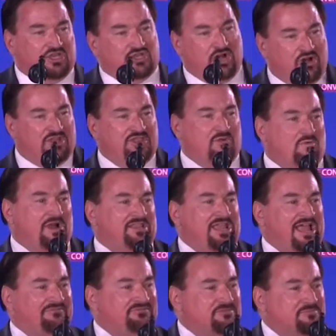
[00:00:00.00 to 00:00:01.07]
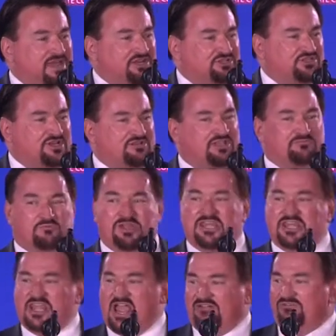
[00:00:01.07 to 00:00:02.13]
You're the one that have to make sure that we
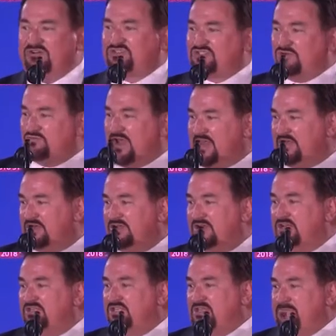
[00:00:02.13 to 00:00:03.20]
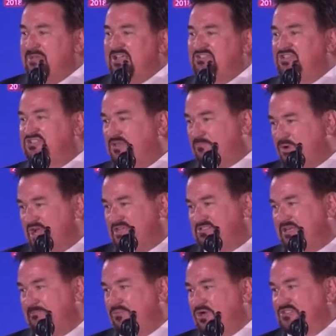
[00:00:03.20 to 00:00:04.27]
never surrender to the message the
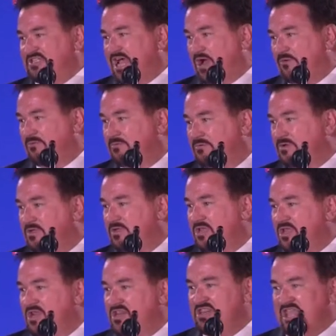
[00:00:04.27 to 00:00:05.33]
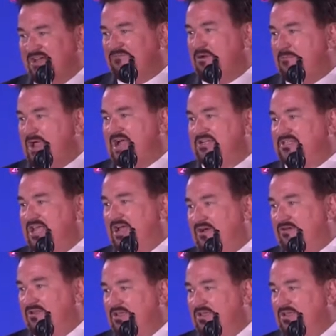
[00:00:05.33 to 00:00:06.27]
president puts out. Never back down.